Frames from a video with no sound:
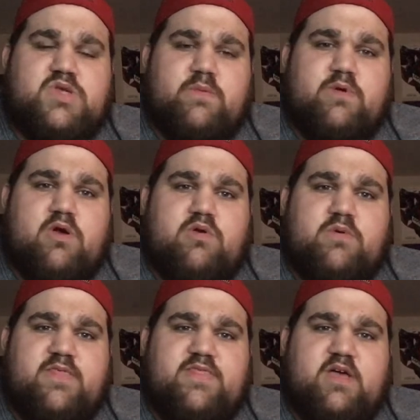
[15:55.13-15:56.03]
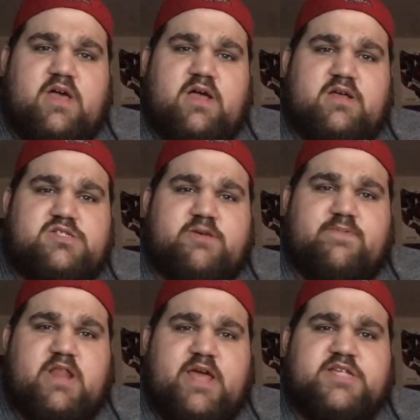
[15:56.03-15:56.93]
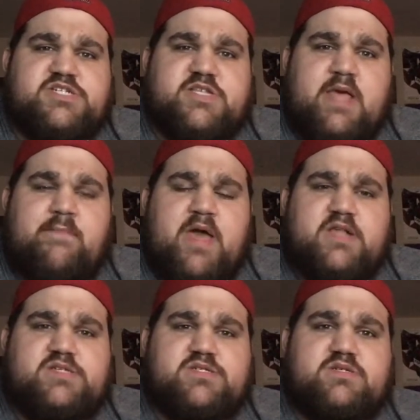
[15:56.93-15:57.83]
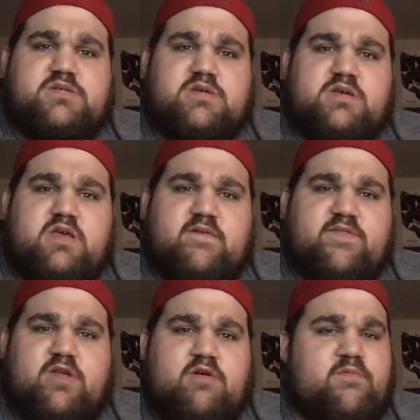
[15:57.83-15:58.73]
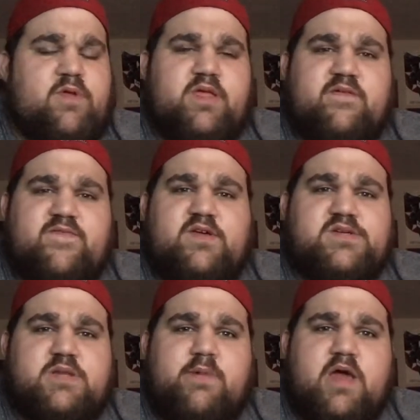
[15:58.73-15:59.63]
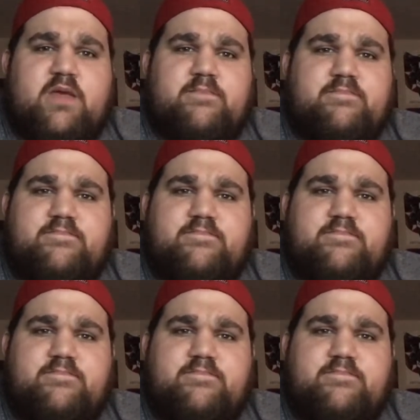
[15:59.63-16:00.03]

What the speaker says: So I'm going with Triple H in that match, even though I'm really confused about it.